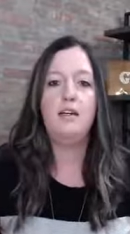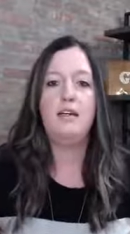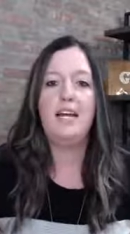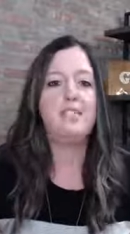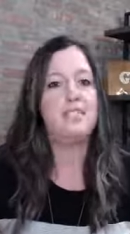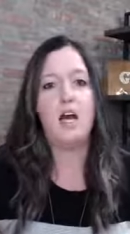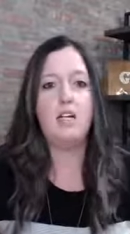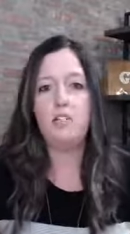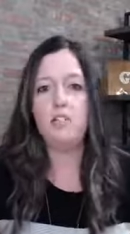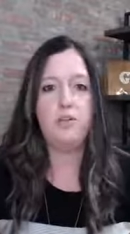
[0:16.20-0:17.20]
is
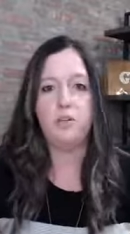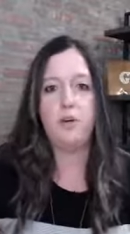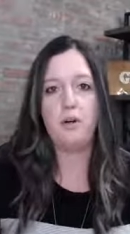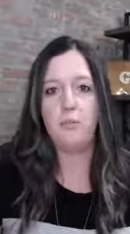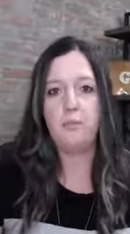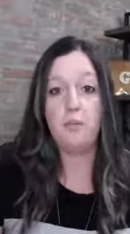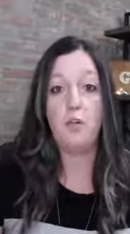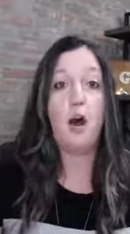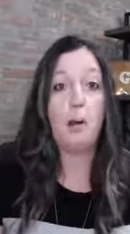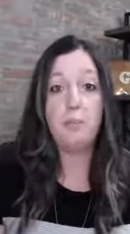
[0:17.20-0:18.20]
not super
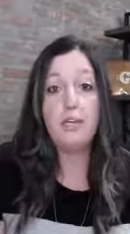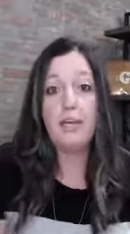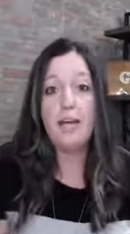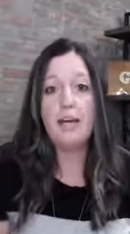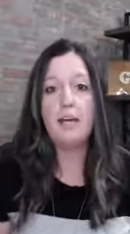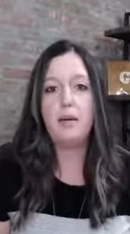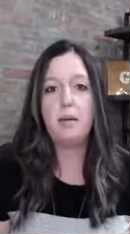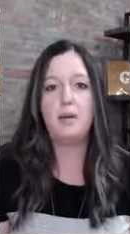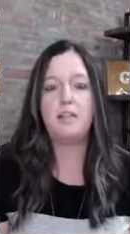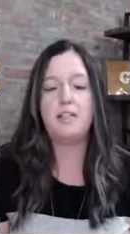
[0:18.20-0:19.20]
complicated,
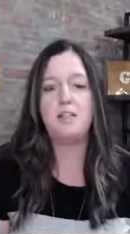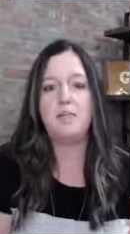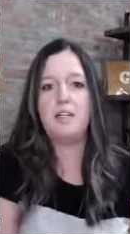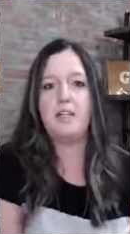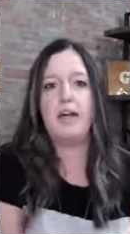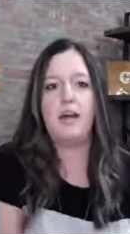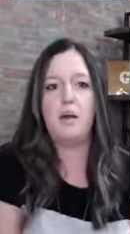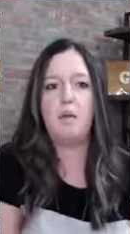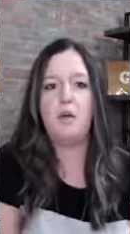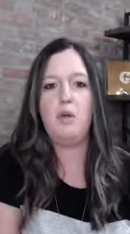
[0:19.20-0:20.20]
but it's something that
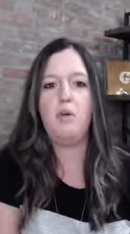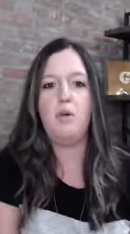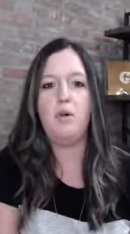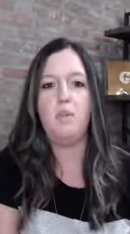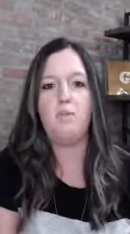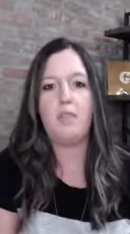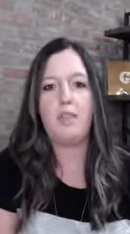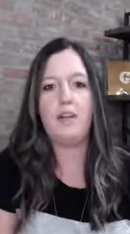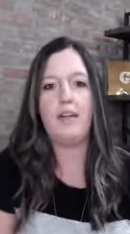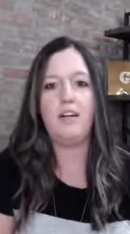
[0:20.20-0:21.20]
people
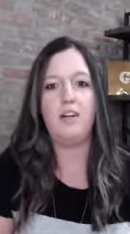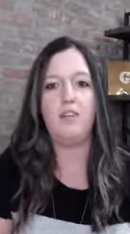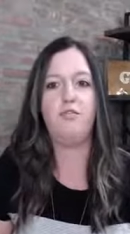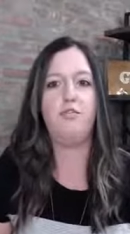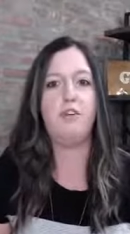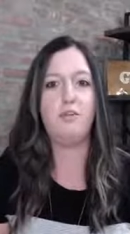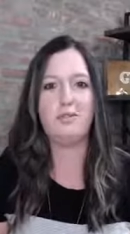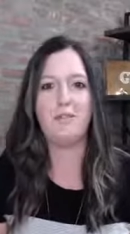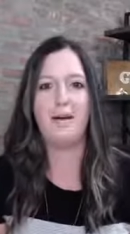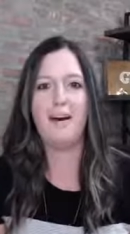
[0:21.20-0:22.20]
get
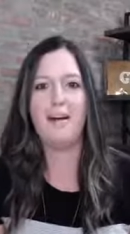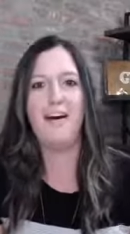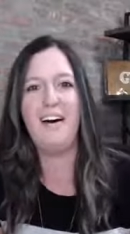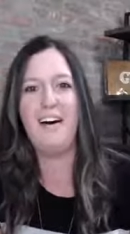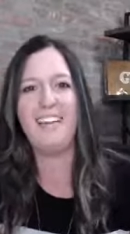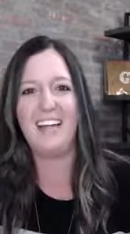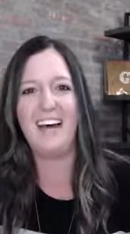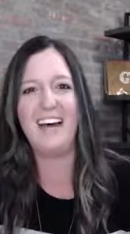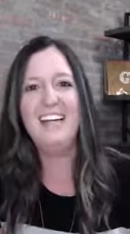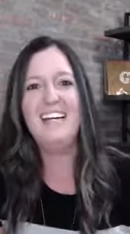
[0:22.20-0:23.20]
confused about a
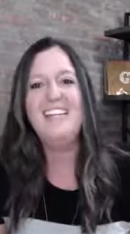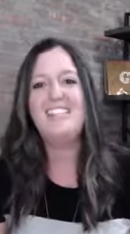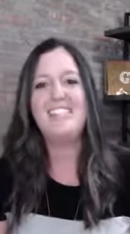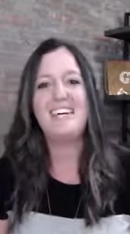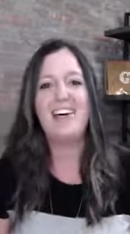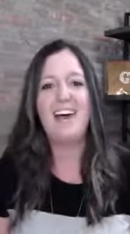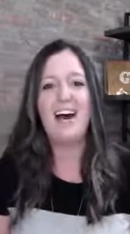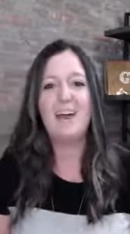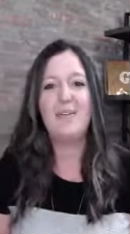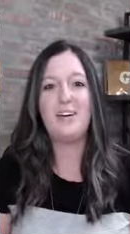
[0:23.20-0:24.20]
lot. So
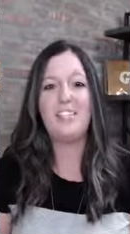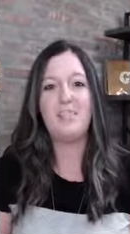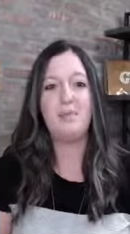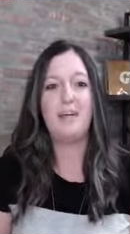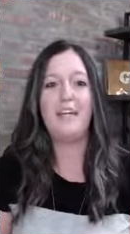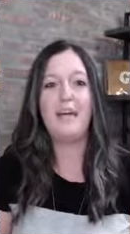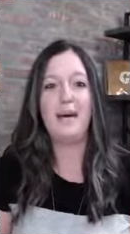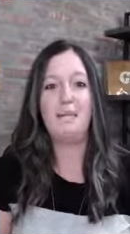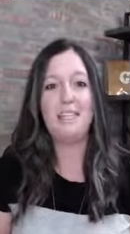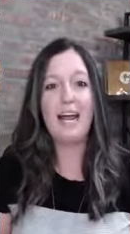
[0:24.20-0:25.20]
I wanted to bring it
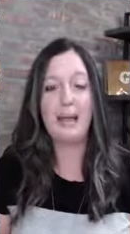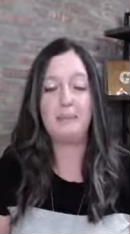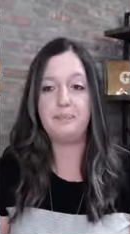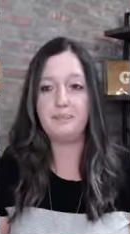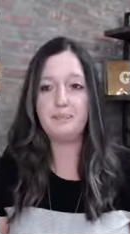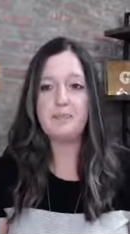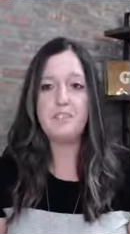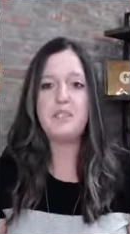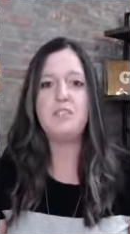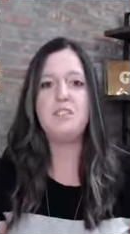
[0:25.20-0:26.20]
up today.
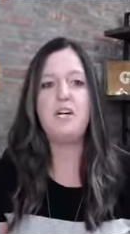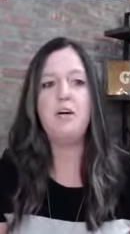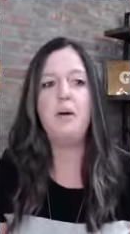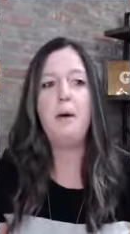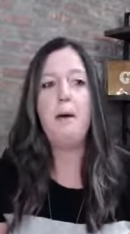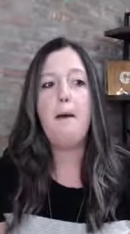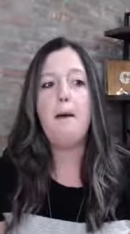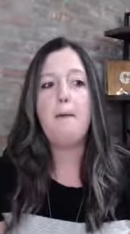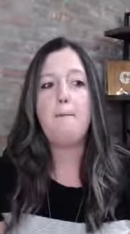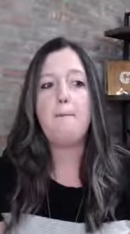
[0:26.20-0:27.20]
So
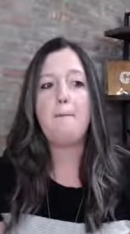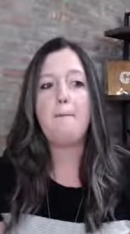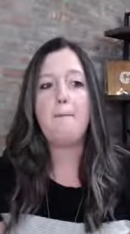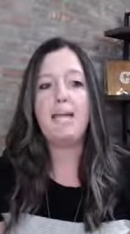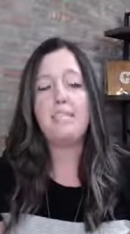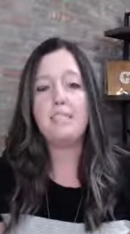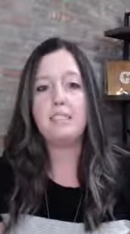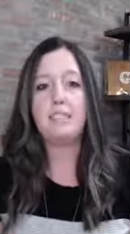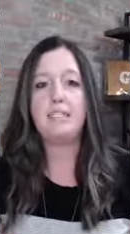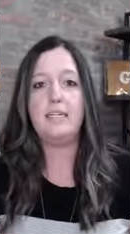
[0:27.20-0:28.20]

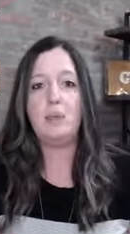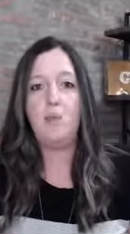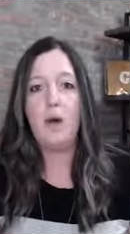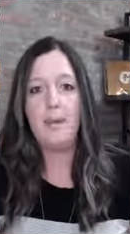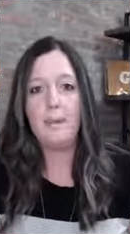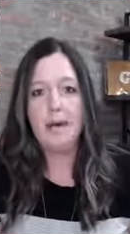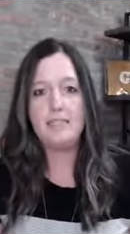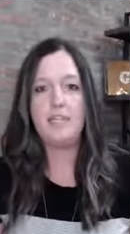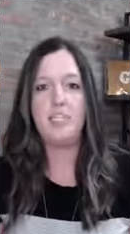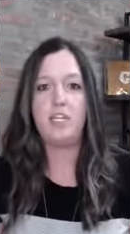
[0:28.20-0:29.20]
basically what
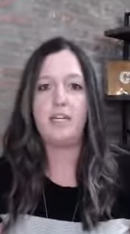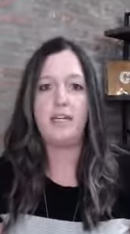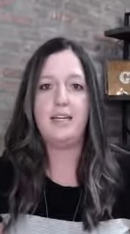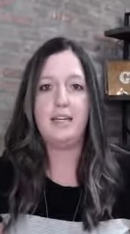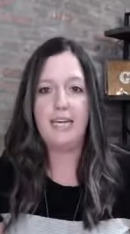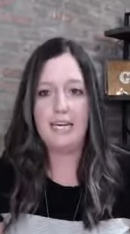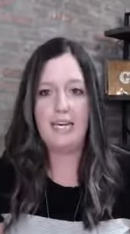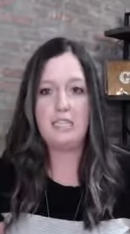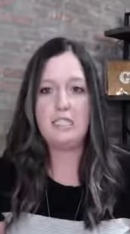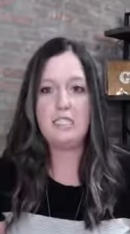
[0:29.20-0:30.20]
messaging
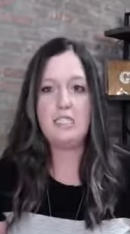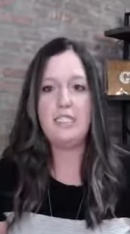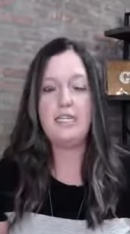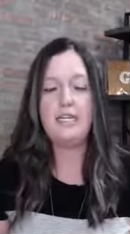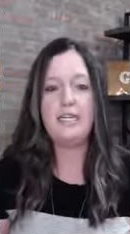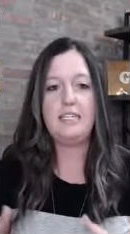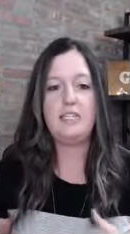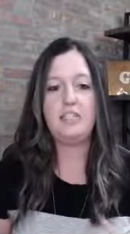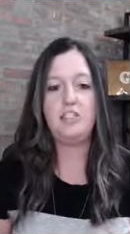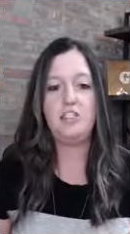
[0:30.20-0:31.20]
is,
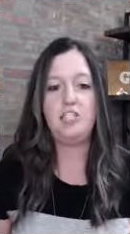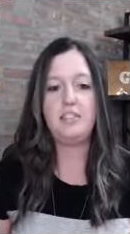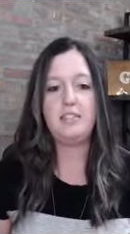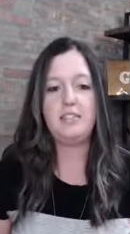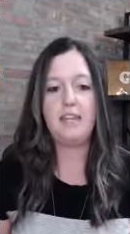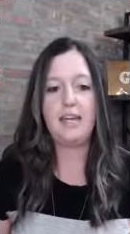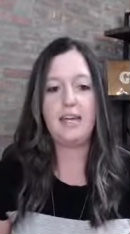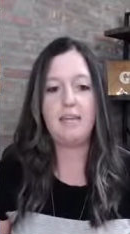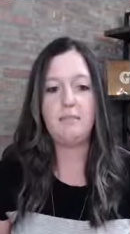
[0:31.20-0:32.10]
is it's just like